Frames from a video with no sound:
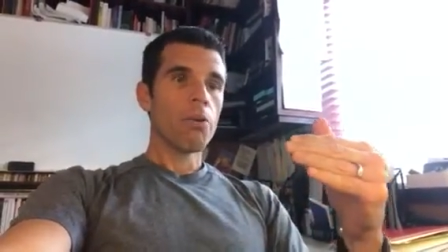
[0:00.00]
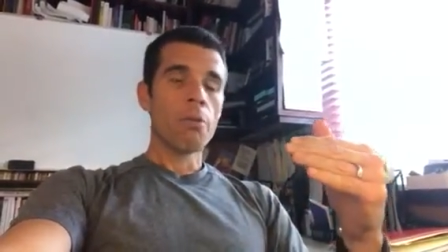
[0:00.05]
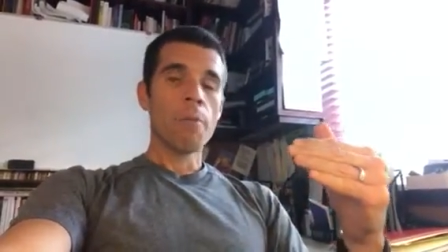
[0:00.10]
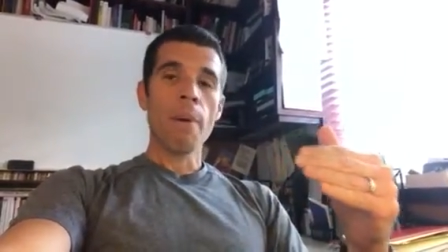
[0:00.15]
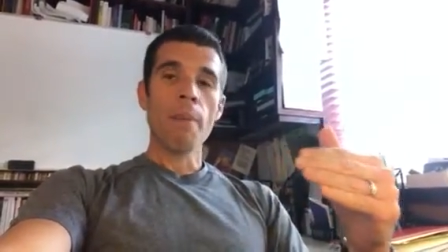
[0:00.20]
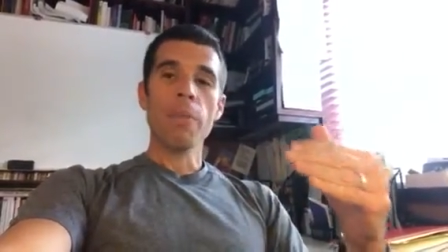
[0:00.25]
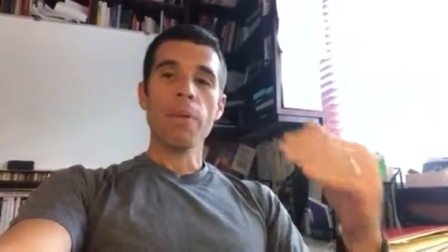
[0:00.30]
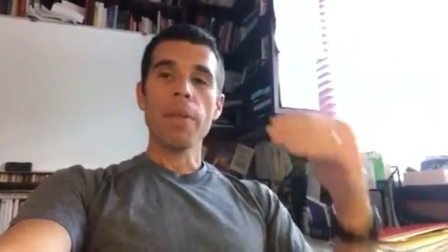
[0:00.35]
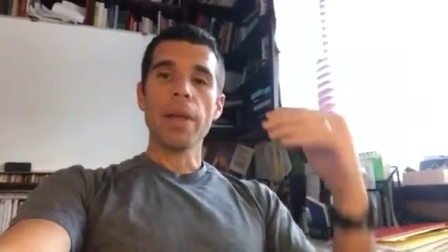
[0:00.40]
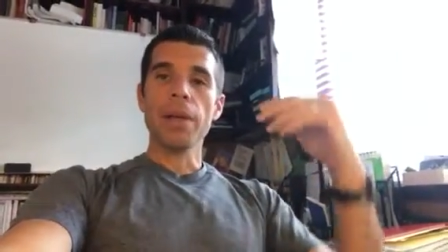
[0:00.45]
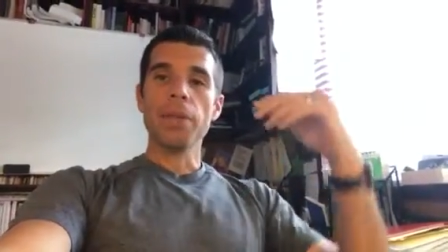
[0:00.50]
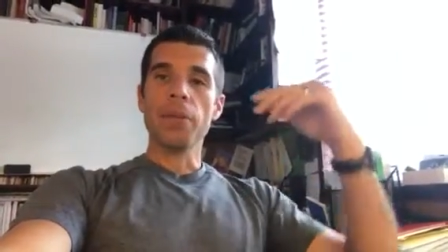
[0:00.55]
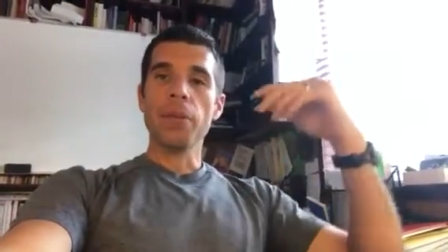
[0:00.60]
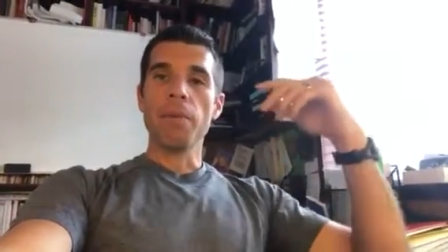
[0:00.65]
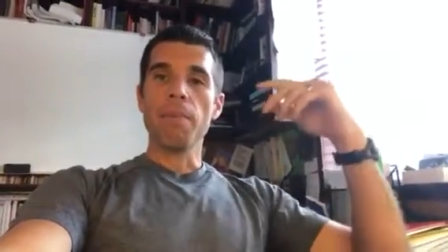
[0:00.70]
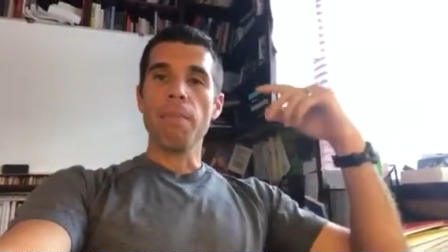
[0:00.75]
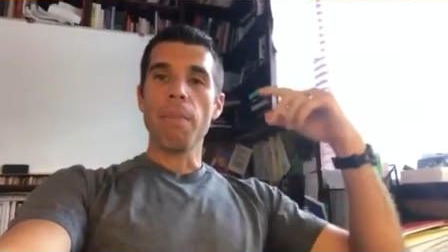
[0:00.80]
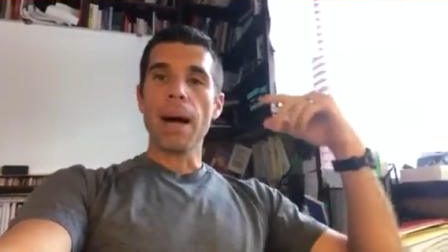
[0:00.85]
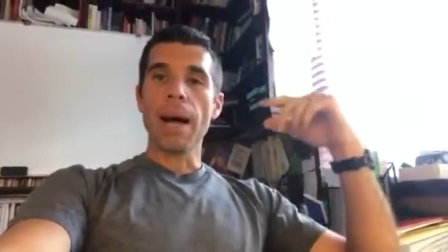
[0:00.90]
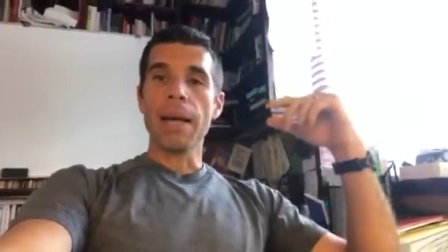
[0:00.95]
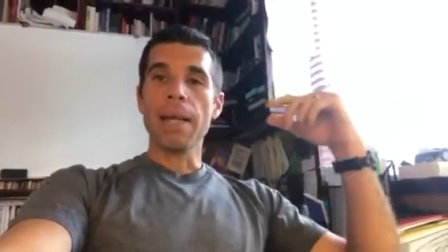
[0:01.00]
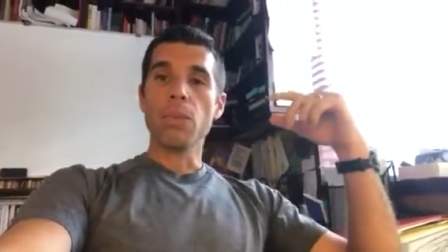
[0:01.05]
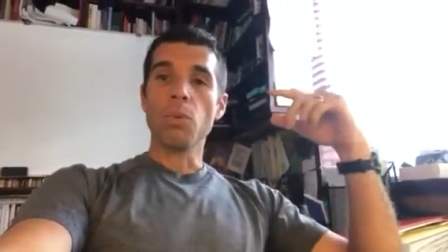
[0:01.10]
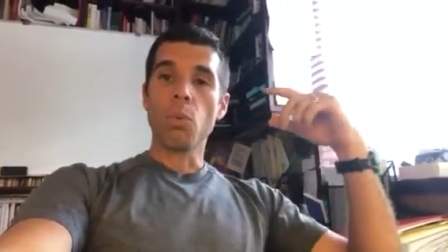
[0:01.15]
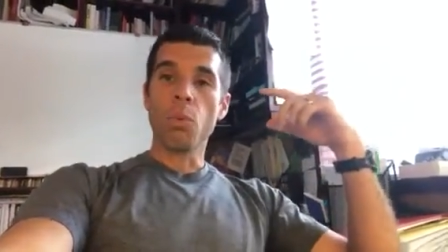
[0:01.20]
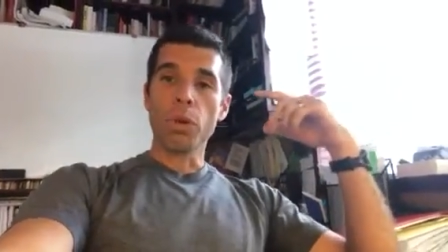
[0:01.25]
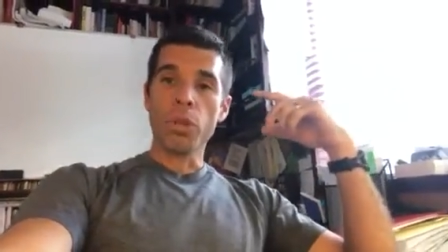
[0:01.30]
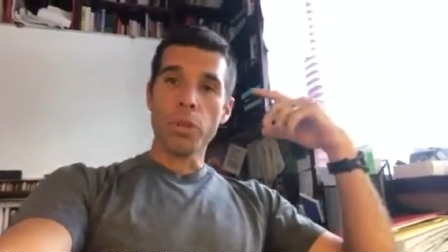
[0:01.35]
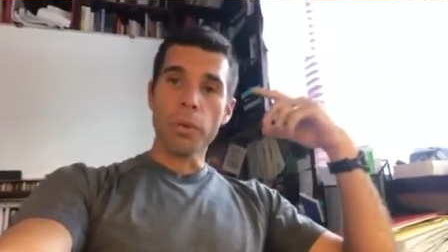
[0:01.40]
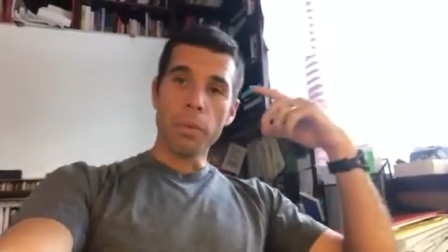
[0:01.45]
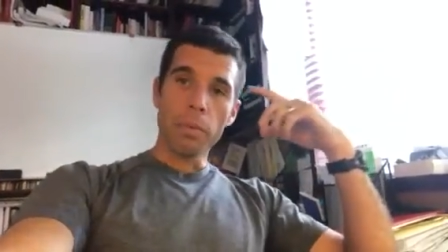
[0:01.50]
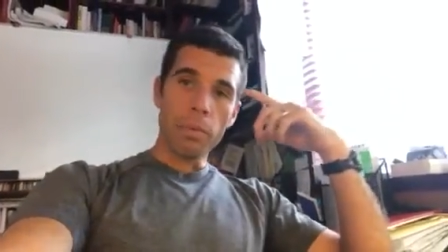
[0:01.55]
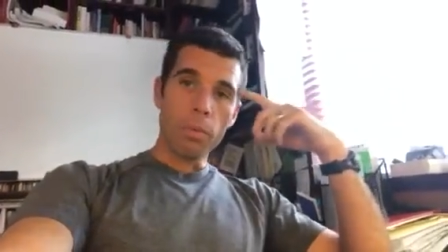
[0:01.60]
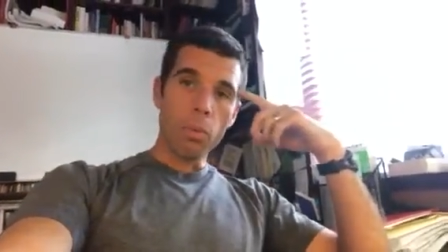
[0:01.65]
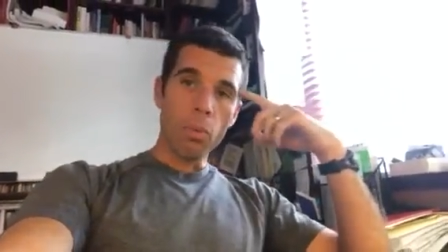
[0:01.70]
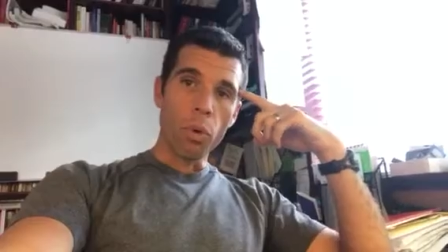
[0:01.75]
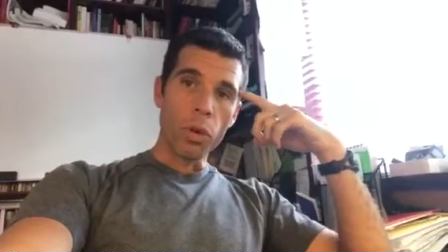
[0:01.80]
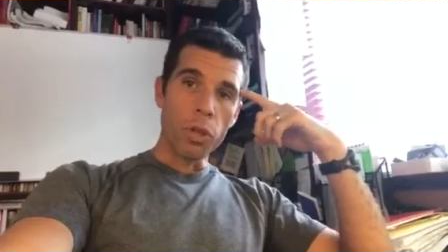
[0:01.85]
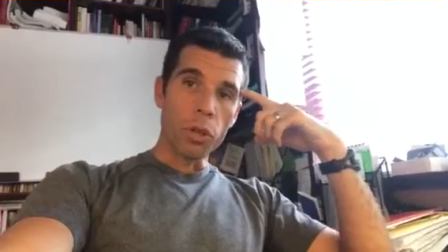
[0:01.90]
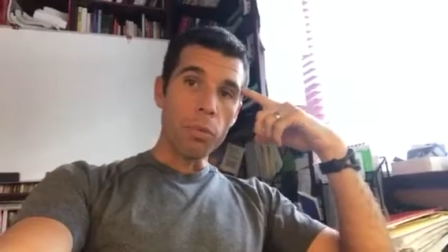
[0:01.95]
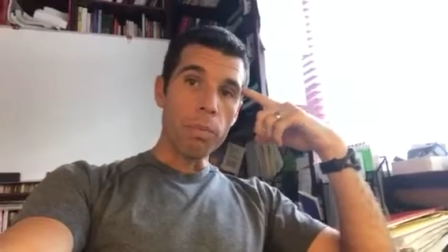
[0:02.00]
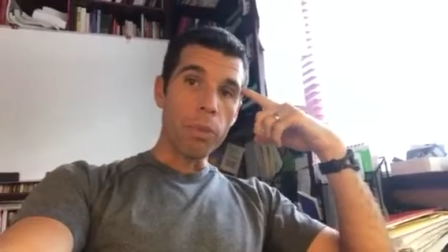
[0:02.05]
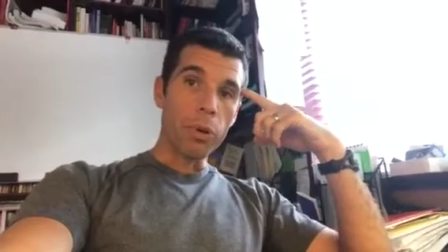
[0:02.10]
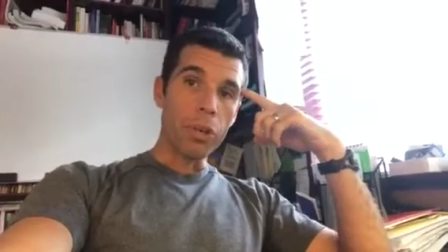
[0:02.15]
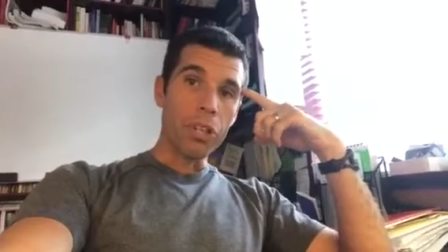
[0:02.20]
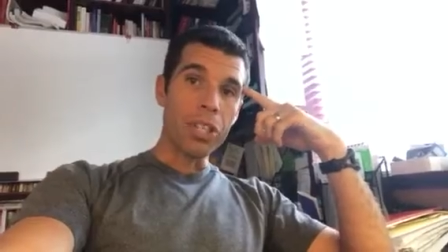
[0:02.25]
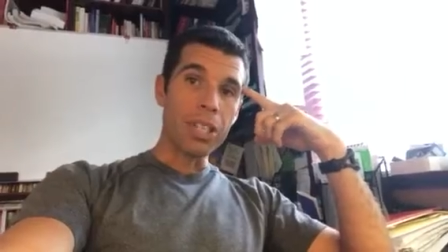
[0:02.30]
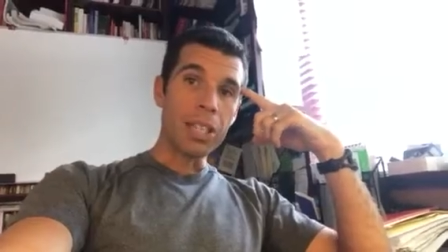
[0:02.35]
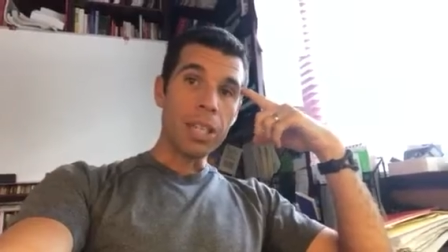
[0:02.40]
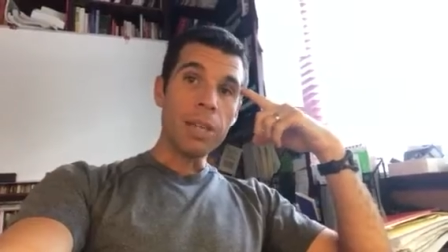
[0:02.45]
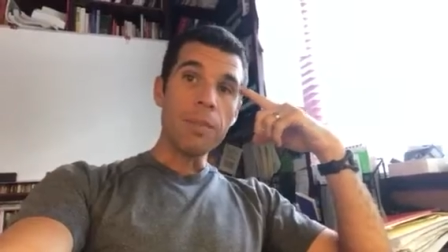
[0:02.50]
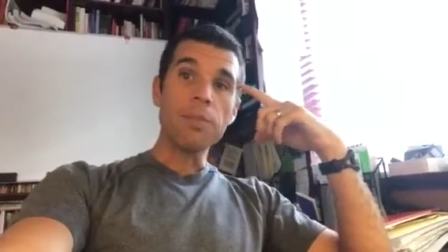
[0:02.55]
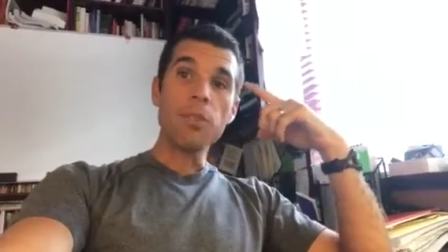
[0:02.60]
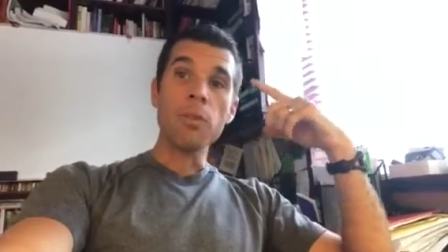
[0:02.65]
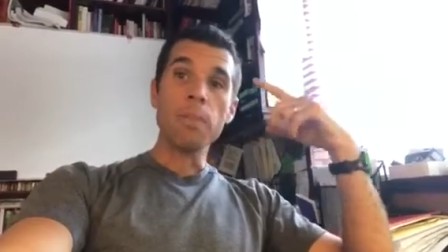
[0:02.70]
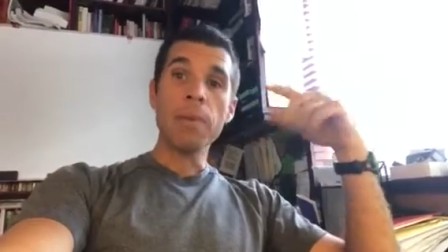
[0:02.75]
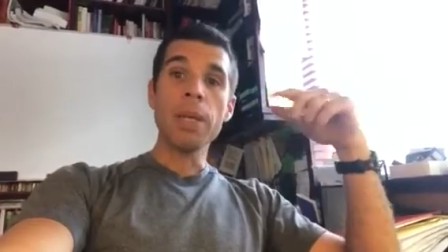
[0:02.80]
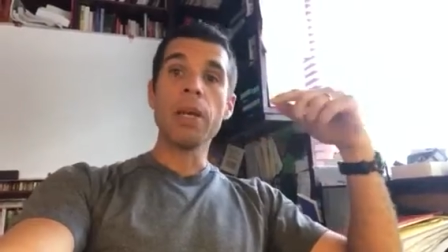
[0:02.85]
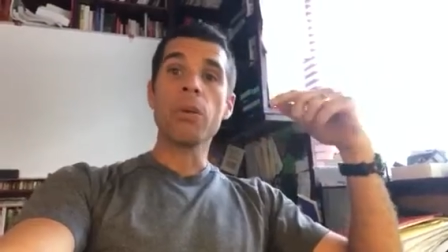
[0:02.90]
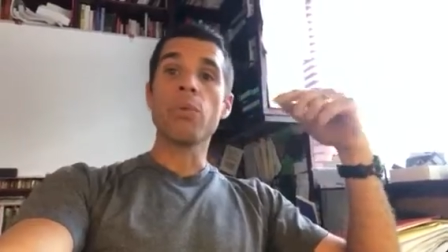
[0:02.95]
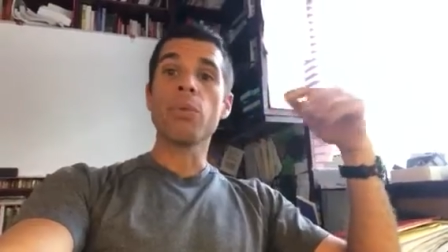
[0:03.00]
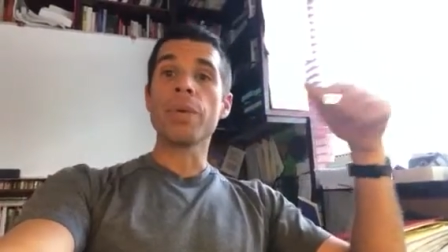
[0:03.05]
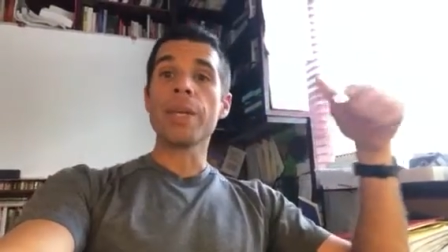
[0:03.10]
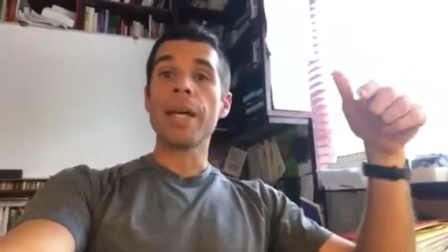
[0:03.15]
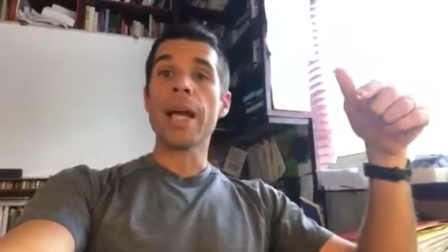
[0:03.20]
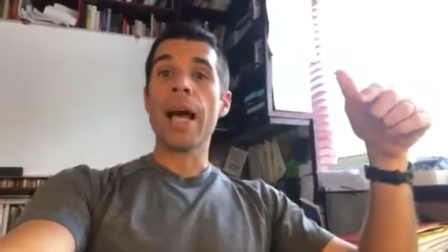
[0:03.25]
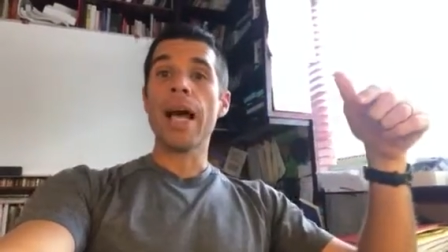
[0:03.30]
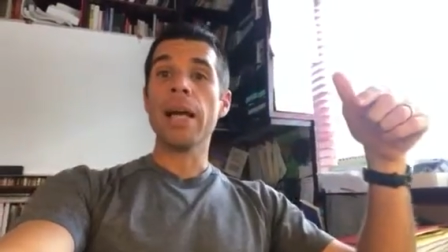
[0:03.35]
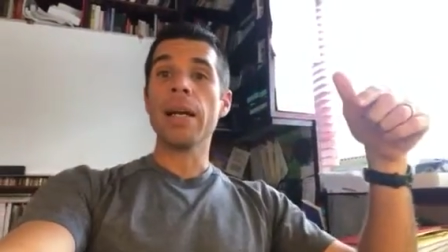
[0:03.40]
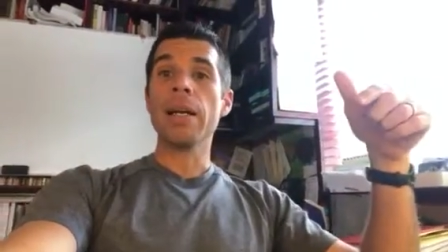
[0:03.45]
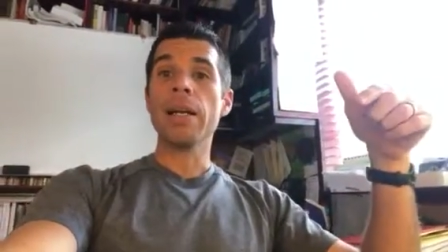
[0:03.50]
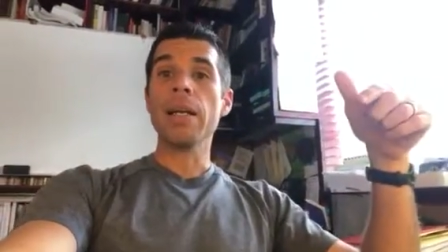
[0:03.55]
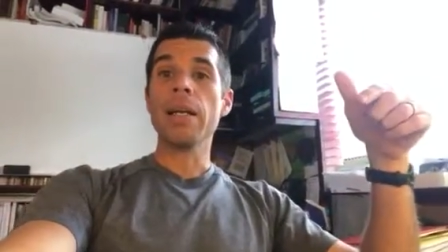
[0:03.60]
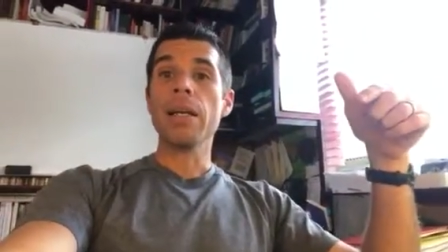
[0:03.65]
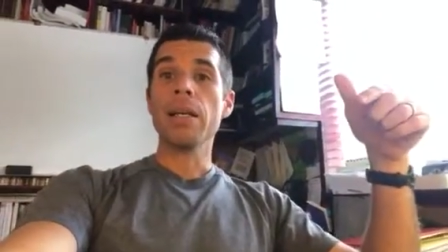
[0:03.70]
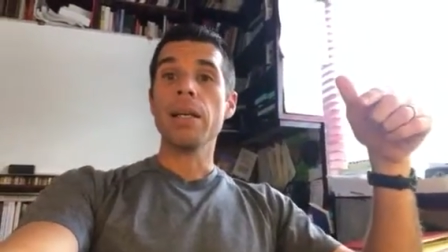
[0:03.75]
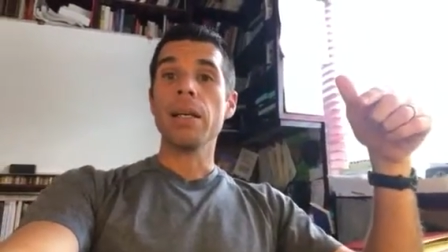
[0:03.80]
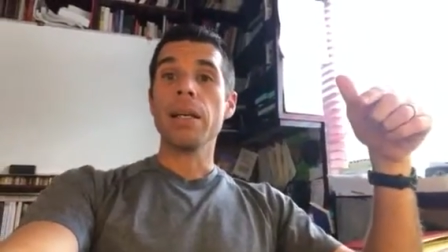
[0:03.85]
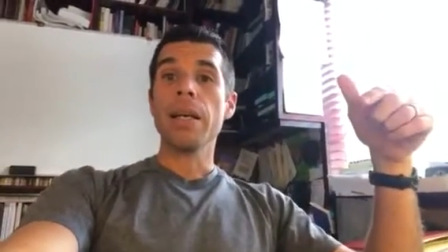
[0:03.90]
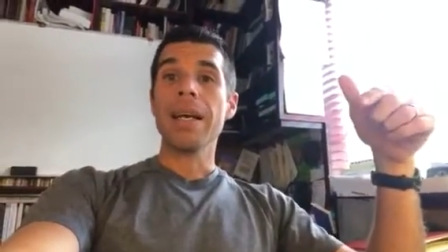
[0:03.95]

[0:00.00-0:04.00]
Remember that your mind, what, you what you perceive to be a reality,